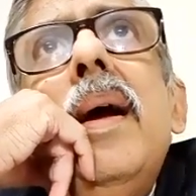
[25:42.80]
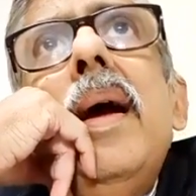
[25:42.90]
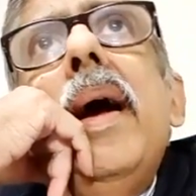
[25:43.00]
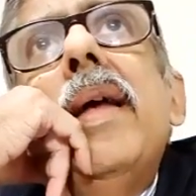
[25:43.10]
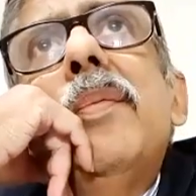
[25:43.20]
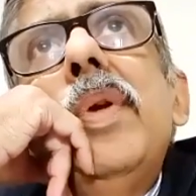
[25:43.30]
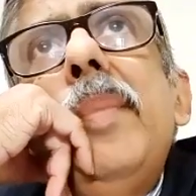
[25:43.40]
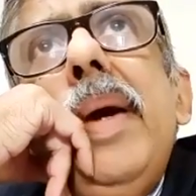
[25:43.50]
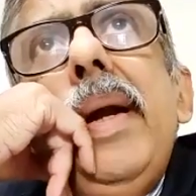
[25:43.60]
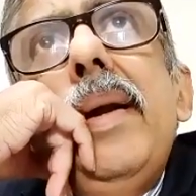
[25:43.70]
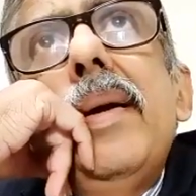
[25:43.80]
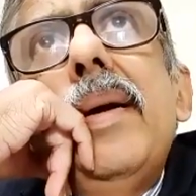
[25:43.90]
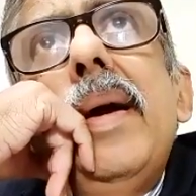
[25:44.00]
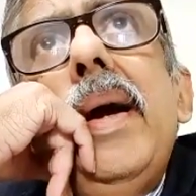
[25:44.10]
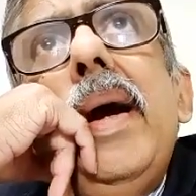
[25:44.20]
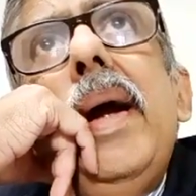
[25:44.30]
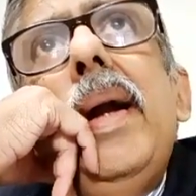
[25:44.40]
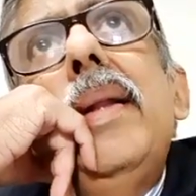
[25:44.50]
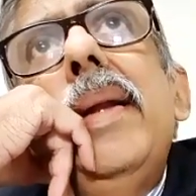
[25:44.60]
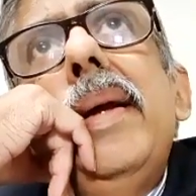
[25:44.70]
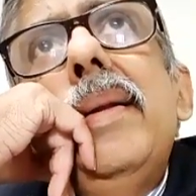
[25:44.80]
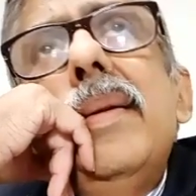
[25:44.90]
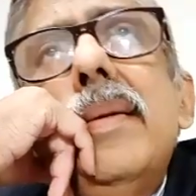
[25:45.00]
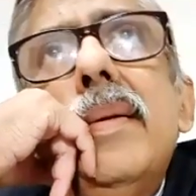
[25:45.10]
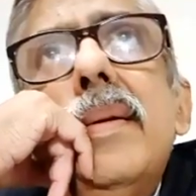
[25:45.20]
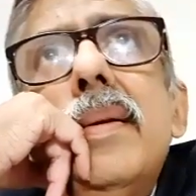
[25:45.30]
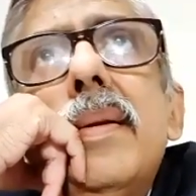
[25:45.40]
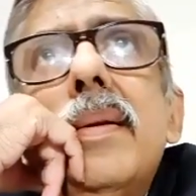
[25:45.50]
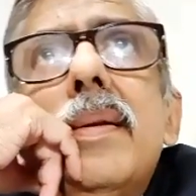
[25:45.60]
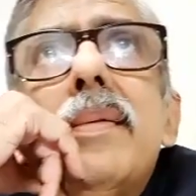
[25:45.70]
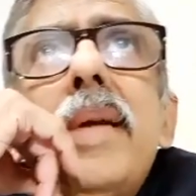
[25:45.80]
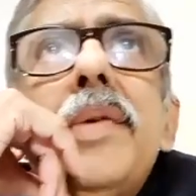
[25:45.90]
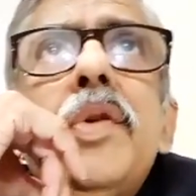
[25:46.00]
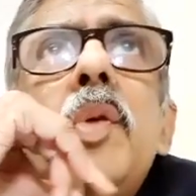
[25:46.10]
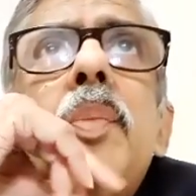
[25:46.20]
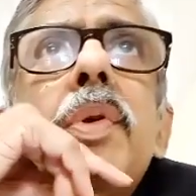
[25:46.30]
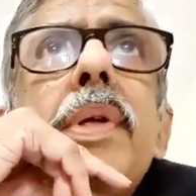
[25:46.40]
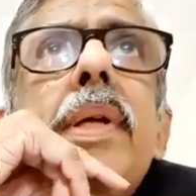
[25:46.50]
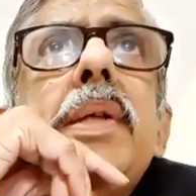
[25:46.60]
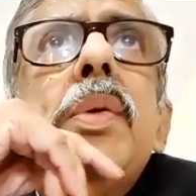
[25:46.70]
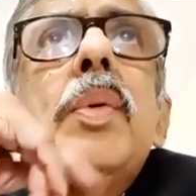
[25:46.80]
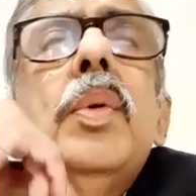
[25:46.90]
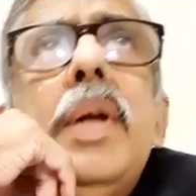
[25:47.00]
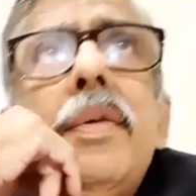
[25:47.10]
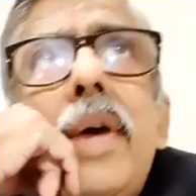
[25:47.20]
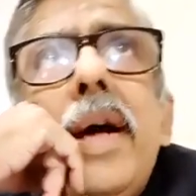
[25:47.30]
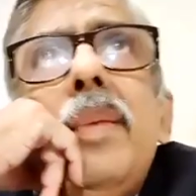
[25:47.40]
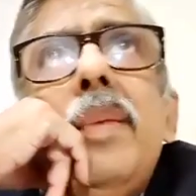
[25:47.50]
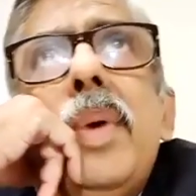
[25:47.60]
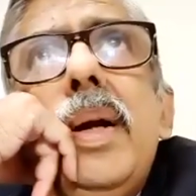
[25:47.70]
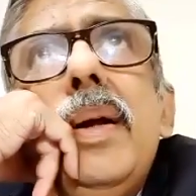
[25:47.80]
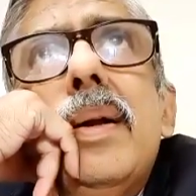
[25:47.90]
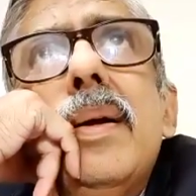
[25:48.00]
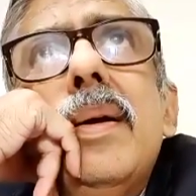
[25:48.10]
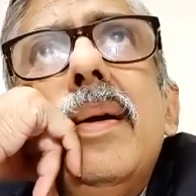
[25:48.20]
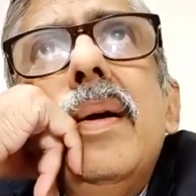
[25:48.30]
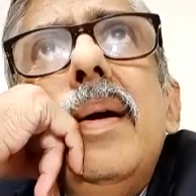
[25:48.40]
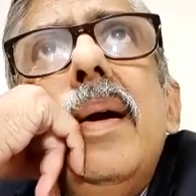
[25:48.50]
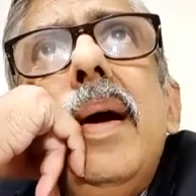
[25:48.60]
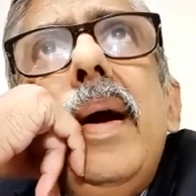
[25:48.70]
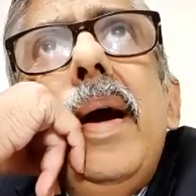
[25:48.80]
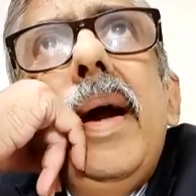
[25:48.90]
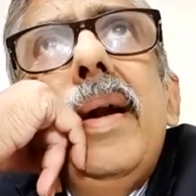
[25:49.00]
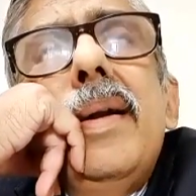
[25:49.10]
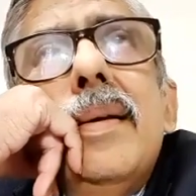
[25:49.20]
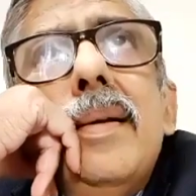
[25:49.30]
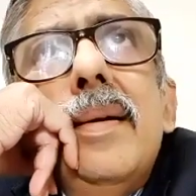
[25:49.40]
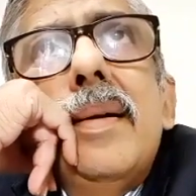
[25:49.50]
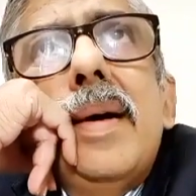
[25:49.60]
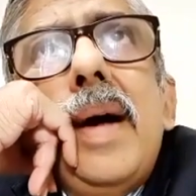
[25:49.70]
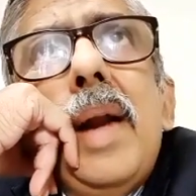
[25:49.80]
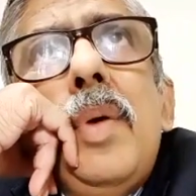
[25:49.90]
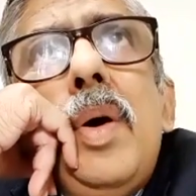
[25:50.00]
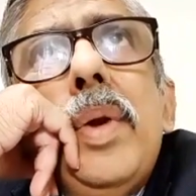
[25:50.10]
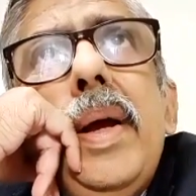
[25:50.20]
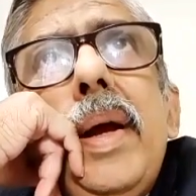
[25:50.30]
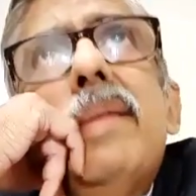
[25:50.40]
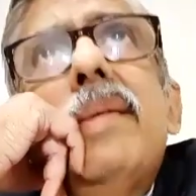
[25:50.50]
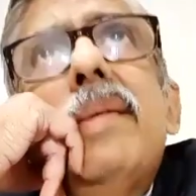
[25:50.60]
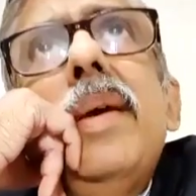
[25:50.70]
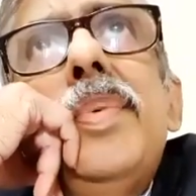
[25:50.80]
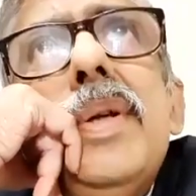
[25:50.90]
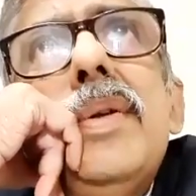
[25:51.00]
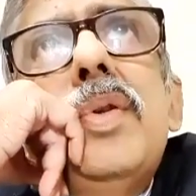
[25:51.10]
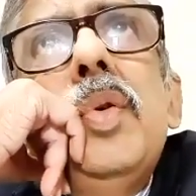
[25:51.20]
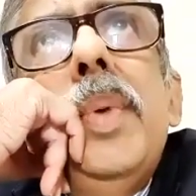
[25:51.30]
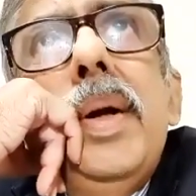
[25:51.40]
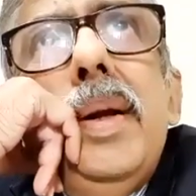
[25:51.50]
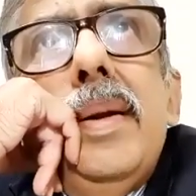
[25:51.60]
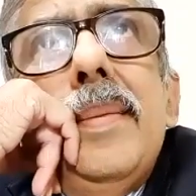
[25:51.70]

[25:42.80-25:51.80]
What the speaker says: has been made, and then the statute proceeds to define murder and carve out exceptions to murder.